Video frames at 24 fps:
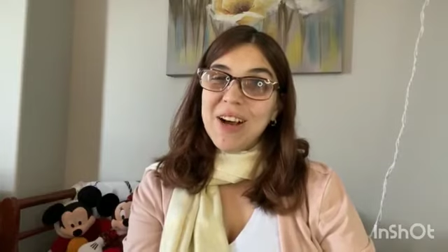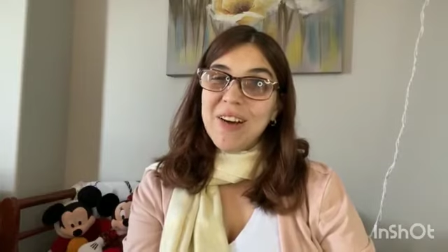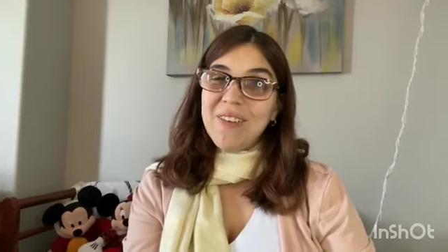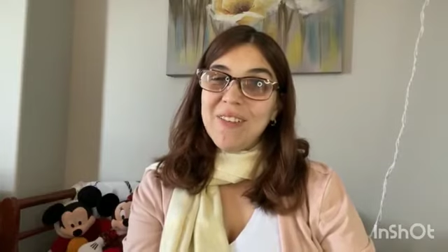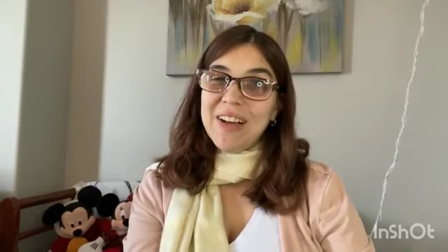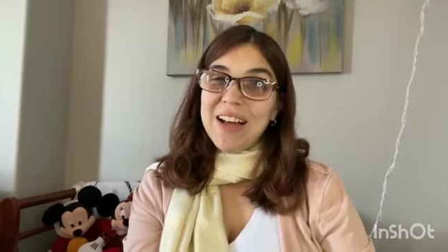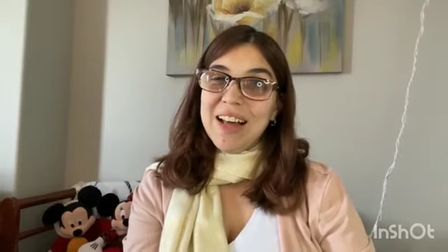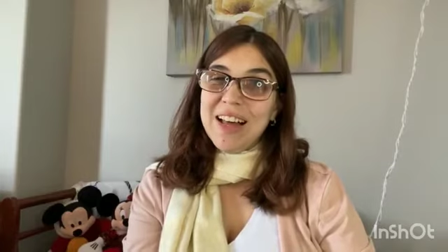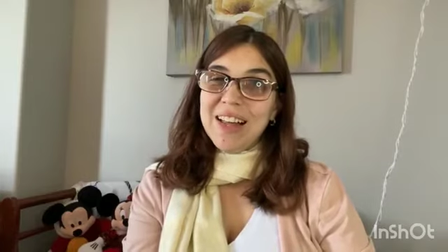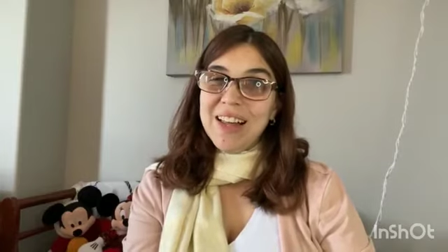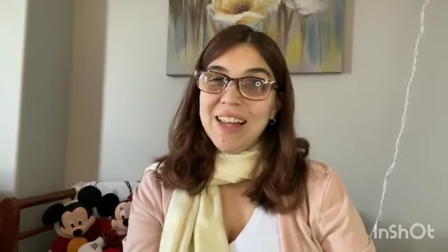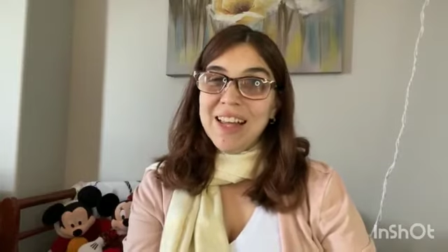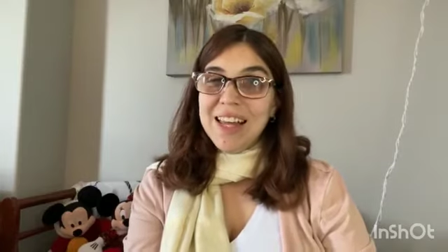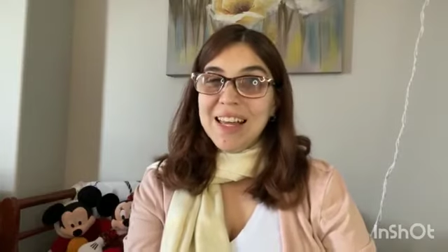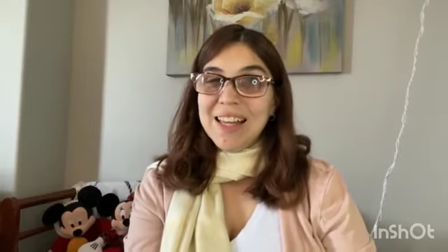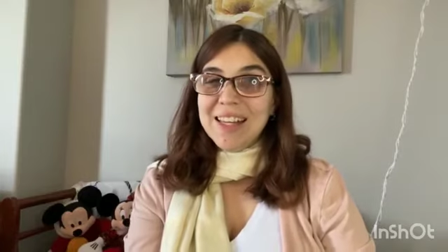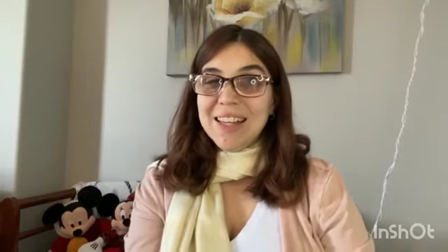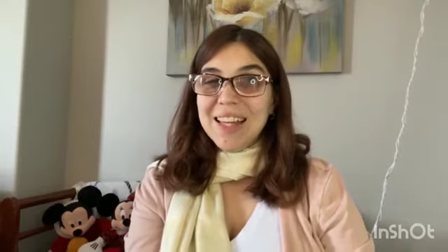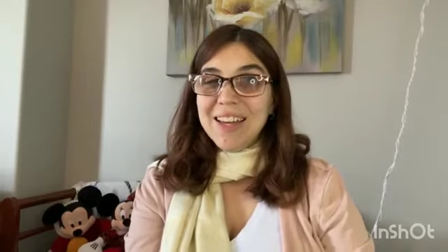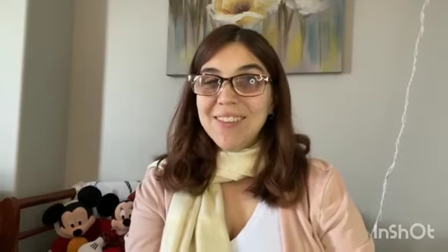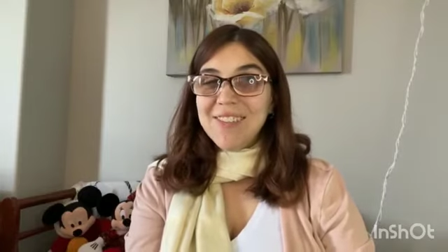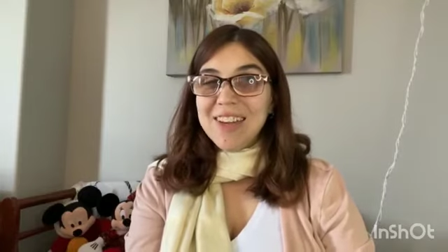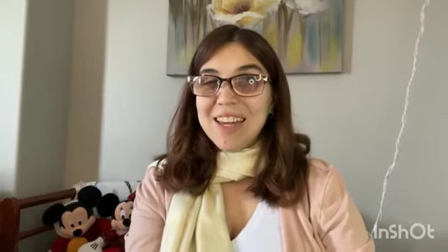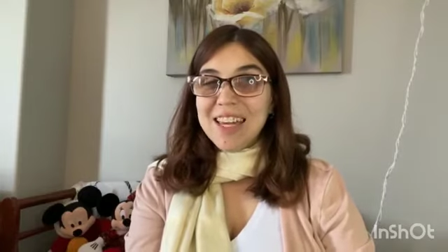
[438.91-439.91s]
Well,
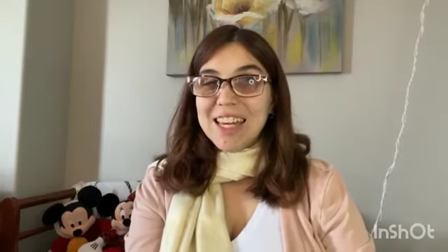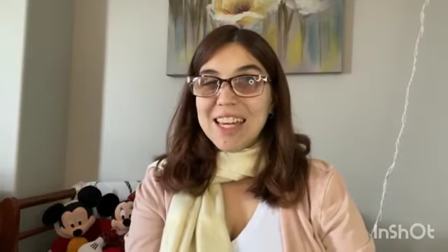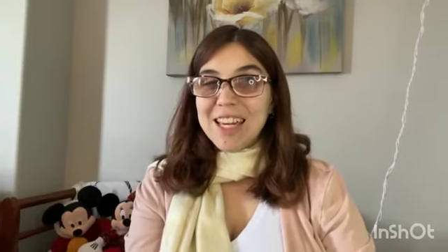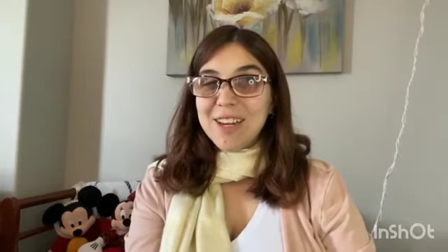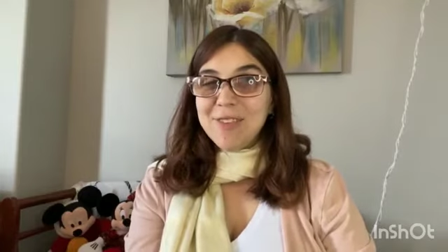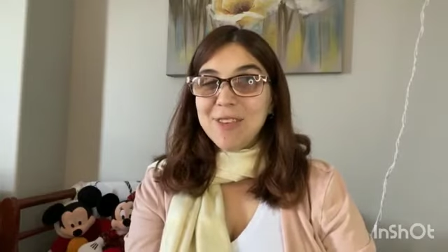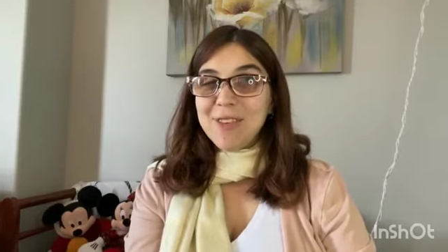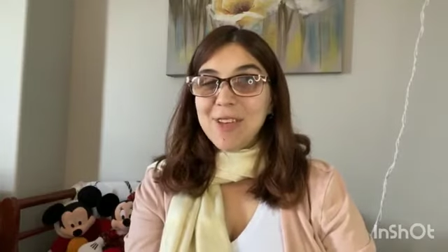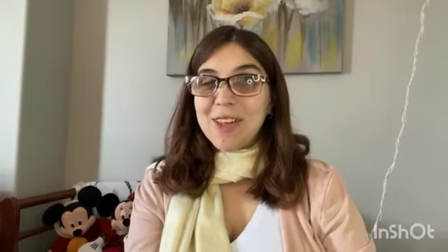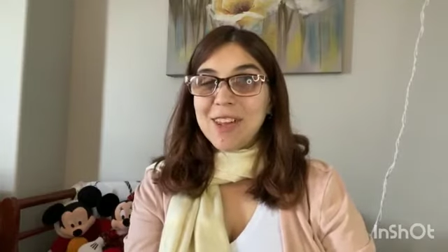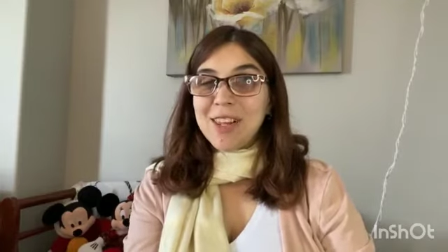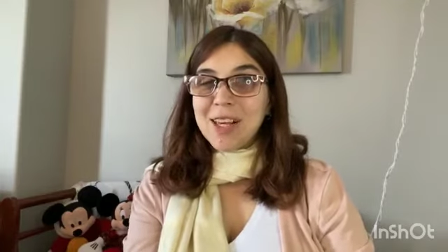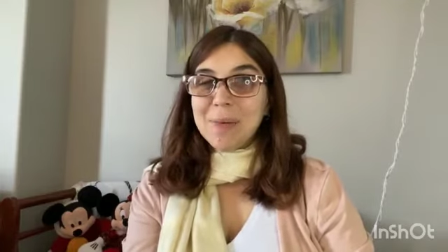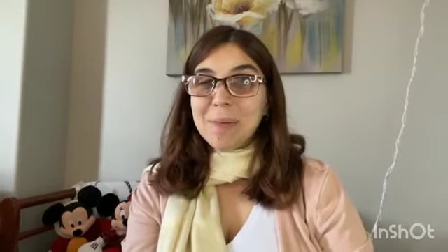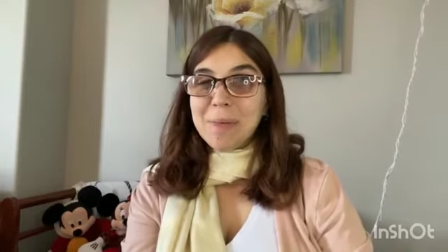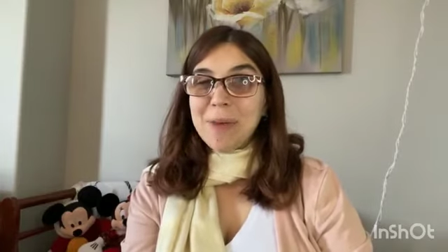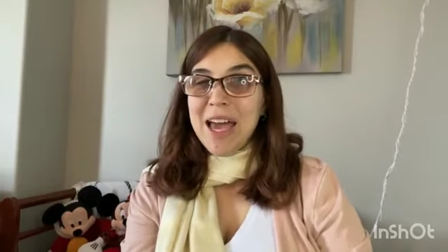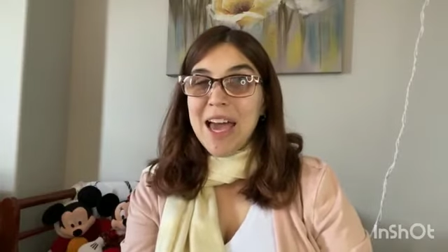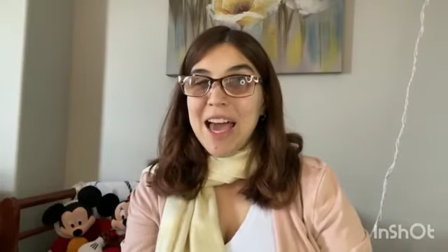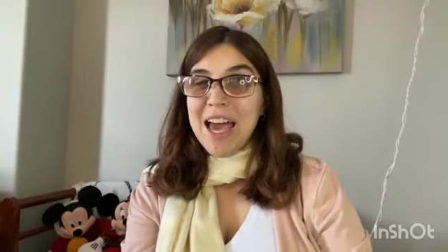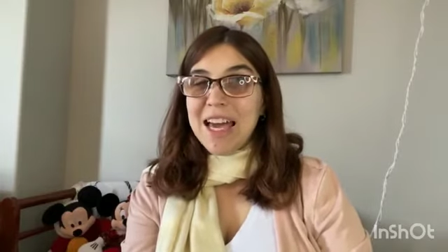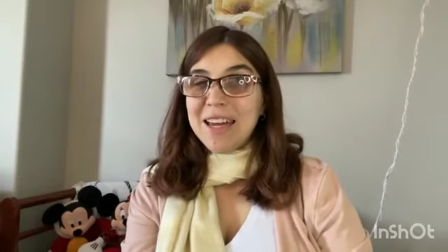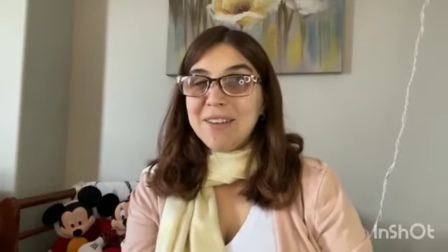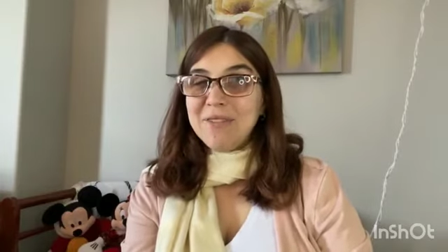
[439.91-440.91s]
let me give you some
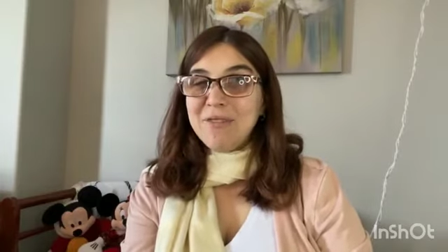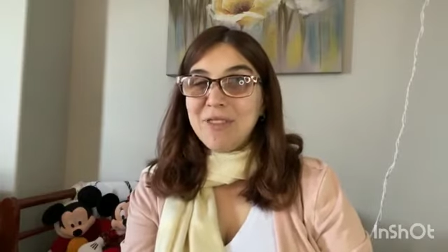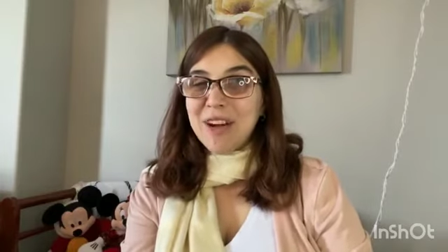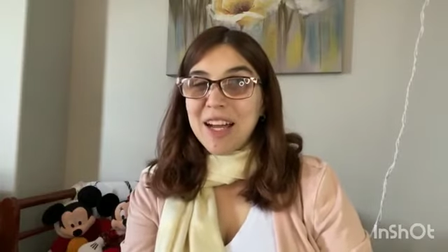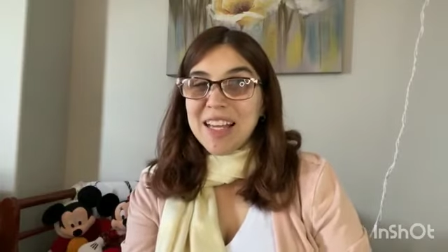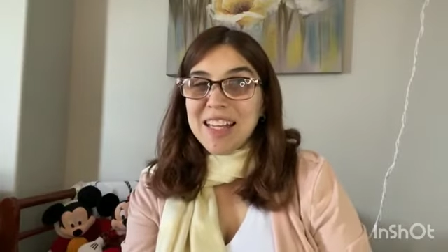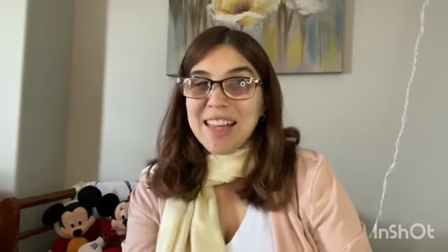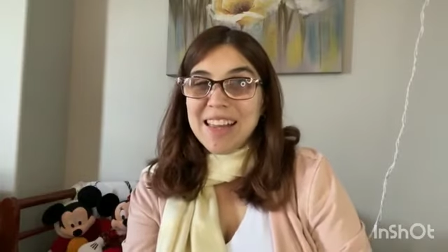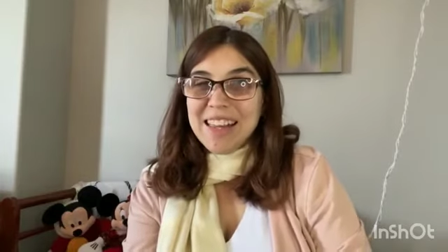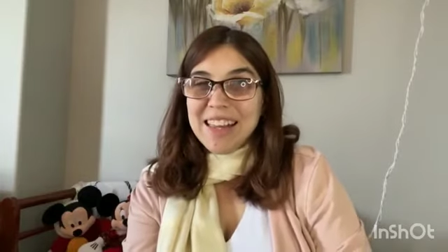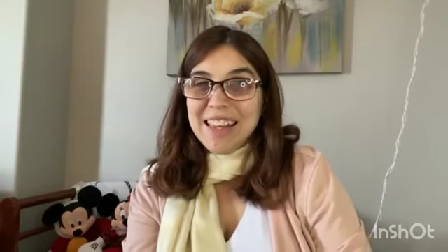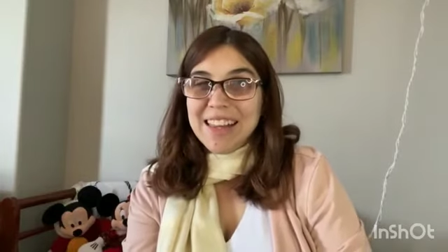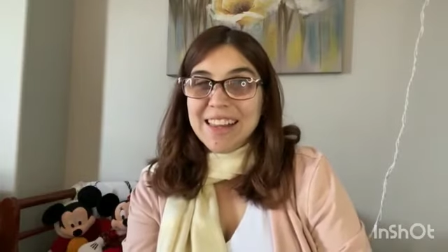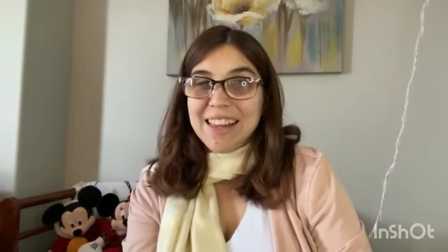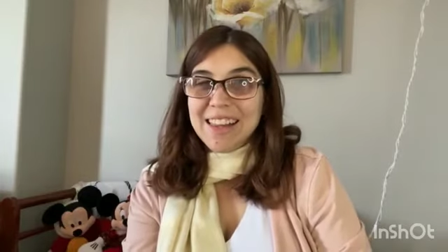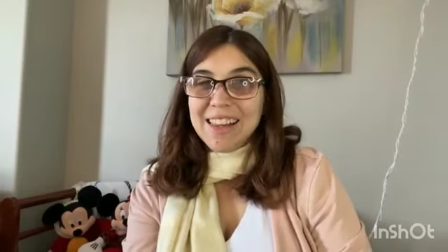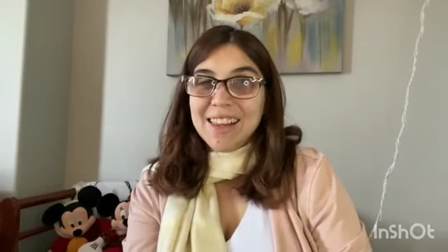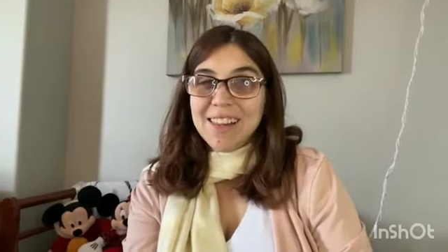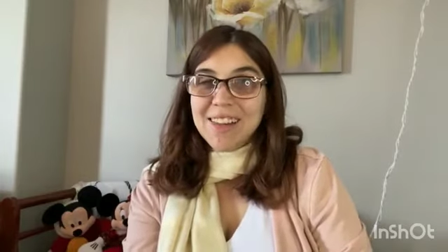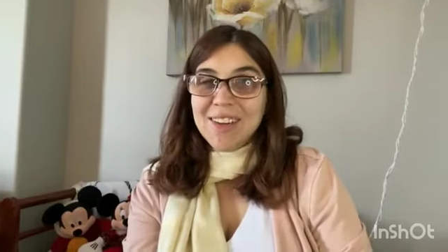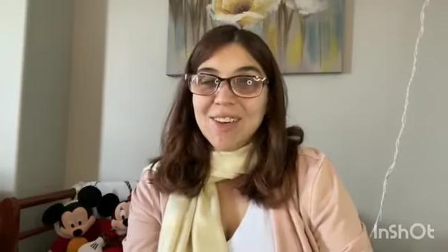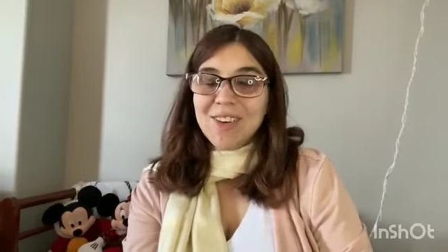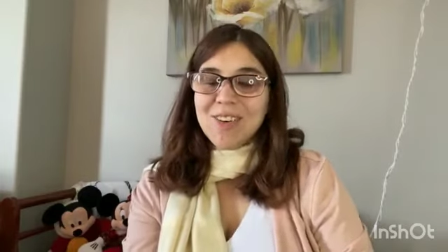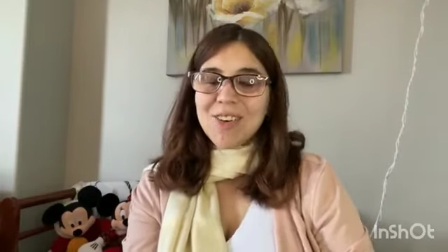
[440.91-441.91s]
advices,